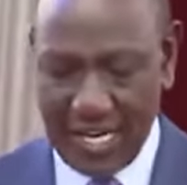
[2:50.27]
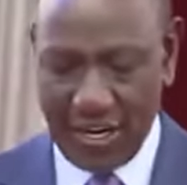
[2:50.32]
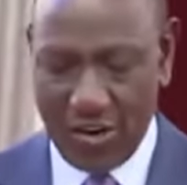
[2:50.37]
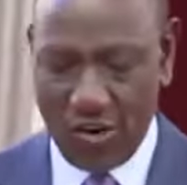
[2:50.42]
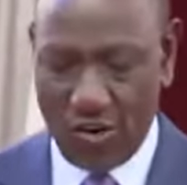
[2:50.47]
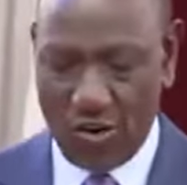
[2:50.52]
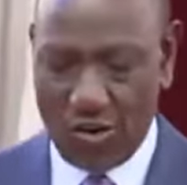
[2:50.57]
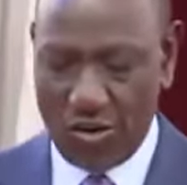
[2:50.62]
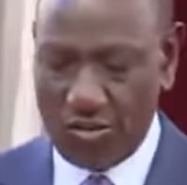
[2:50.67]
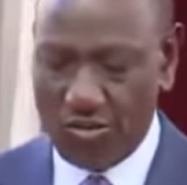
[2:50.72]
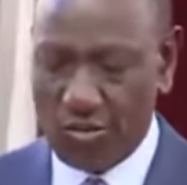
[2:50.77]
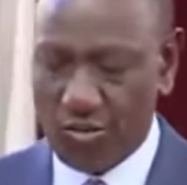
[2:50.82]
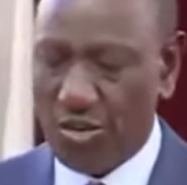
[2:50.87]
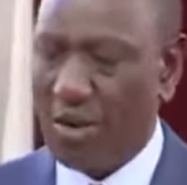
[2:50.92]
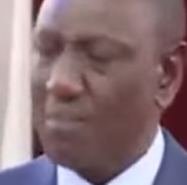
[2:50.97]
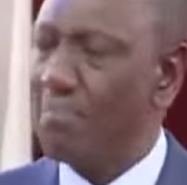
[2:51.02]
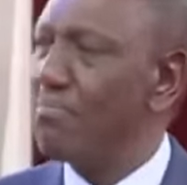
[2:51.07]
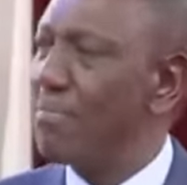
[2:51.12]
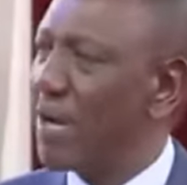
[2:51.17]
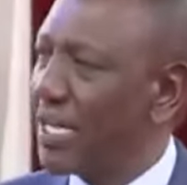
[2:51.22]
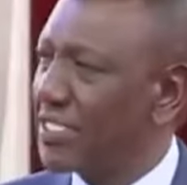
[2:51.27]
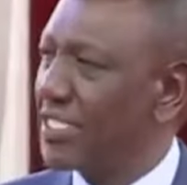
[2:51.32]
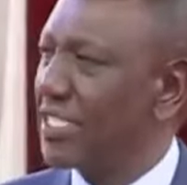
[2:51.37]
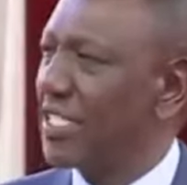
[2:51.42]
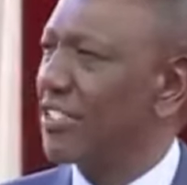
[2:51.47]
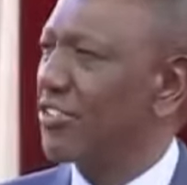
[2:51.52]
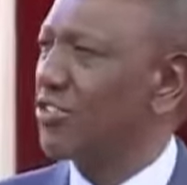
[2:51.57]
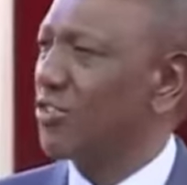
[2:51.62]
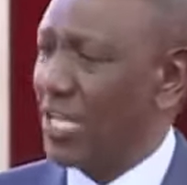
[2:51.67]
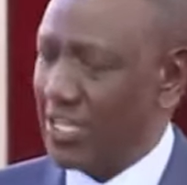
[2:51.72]
undergone
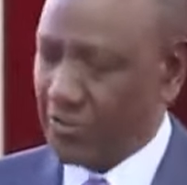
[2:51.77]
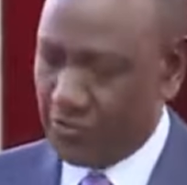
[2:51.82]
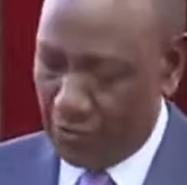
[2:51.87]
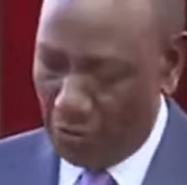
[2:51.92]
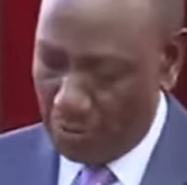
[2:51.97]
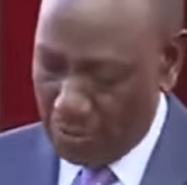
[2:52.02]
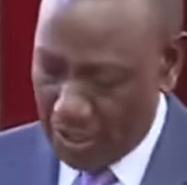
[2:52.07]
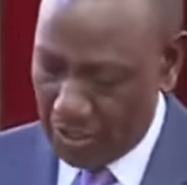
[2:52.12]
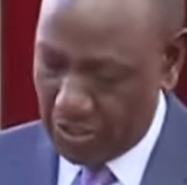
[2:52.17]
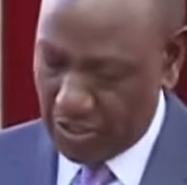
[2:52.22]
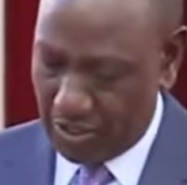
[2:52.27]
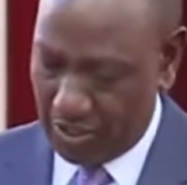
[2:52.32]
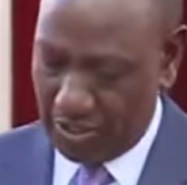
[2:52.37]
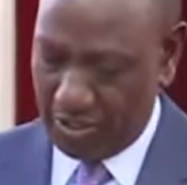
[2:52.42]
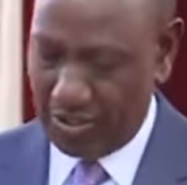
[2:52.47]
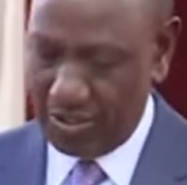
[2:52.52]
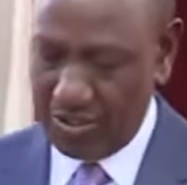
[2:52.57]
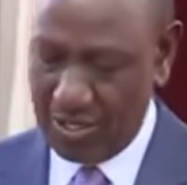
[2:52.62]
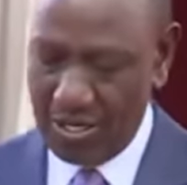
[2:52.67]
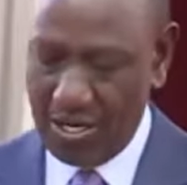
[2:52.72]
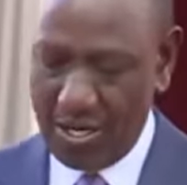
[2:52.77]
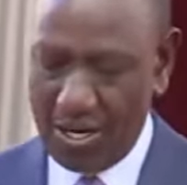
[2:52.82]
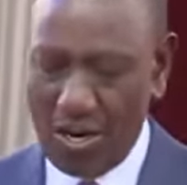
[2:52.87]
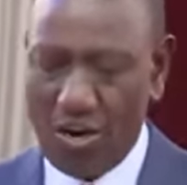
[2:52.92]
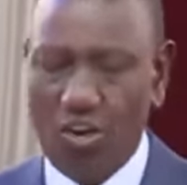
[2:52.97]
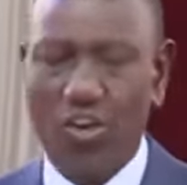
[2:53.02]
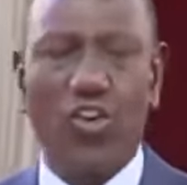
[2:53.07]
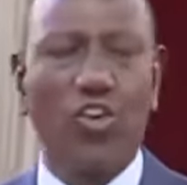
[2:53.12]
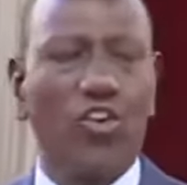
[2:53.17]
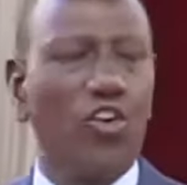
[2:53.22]
dramatic transformation
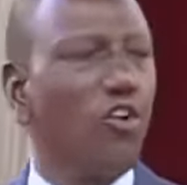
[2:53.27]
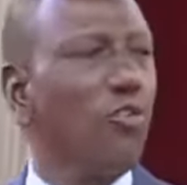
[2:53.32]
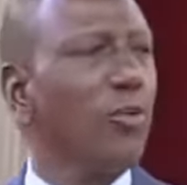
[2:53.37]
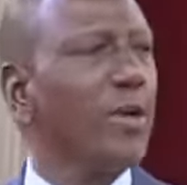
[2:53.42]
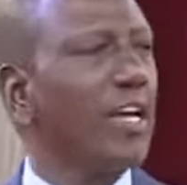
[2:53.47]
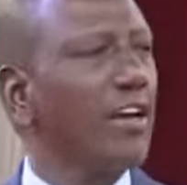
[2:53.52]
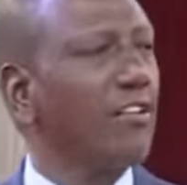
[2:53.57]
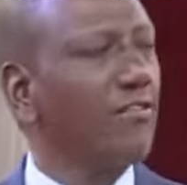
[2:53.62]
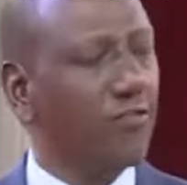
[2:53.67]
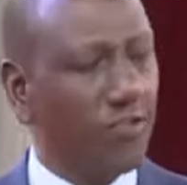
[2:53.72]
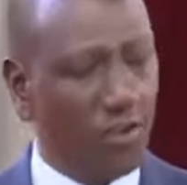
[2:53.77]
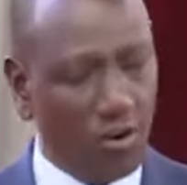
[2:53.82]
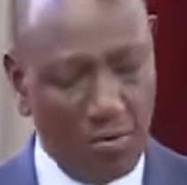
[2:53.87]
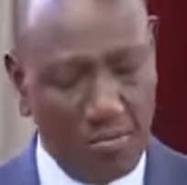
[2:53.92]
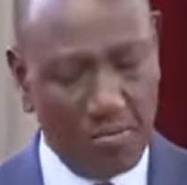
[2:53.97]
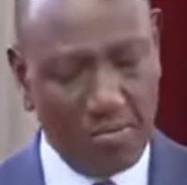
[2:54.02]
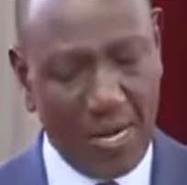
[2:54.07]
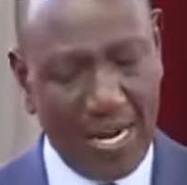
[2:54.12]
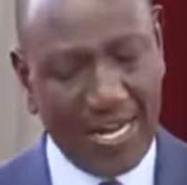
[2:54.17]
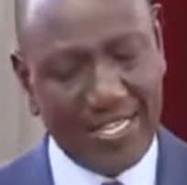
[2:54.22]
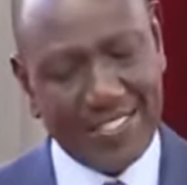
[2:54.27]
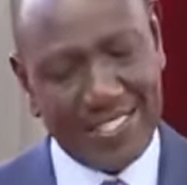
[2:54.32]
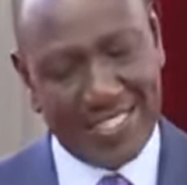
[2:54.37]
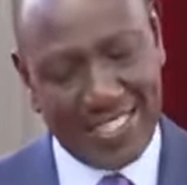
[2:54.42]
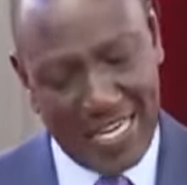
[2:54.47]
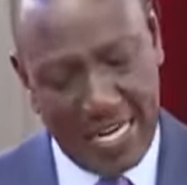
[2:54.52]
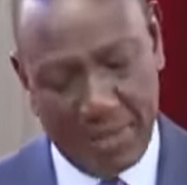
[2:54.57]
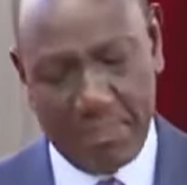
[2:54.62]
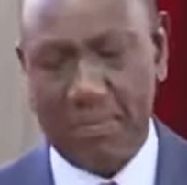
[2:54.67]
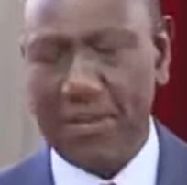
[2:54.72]
growing from a
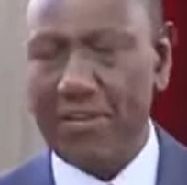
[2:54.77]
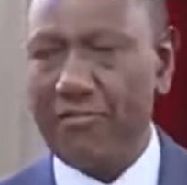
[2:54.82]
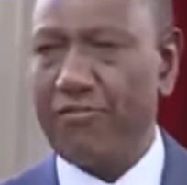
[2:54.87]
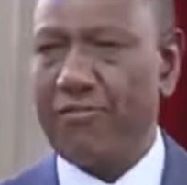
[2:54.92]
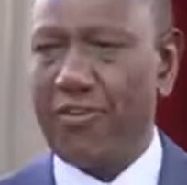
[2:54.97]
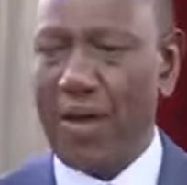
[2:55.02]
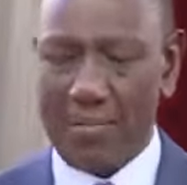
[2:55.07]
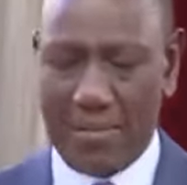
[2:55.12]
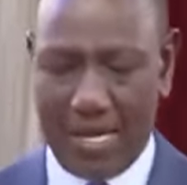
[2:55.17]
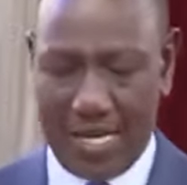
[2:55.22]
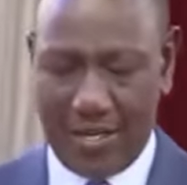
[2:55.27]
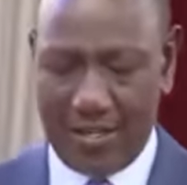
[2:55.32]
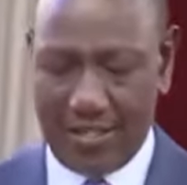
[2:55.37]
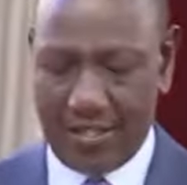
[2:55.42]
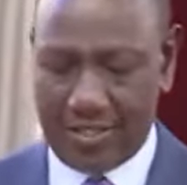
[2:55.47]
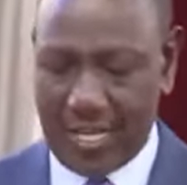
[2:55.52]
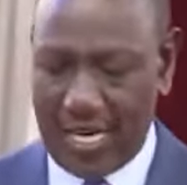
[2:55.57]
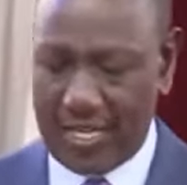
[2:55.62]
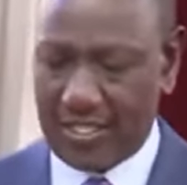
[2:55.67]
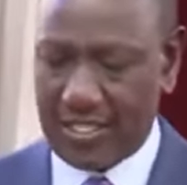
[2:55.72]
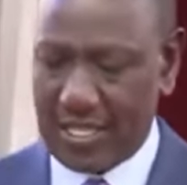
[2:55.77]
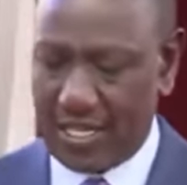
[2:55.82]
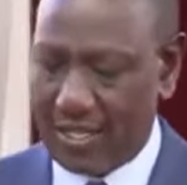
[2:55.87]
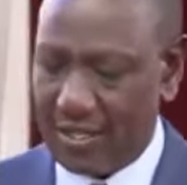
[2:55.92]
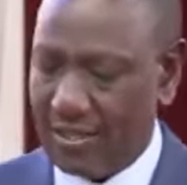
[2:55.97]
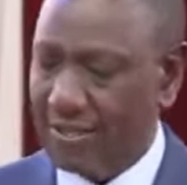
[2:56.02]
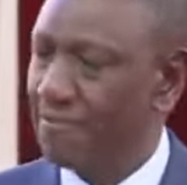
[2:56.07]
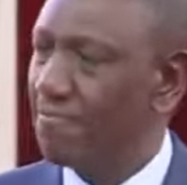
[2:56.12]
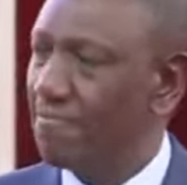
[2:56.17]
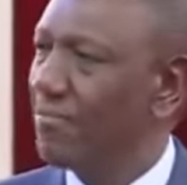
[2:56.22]
sleepy farming center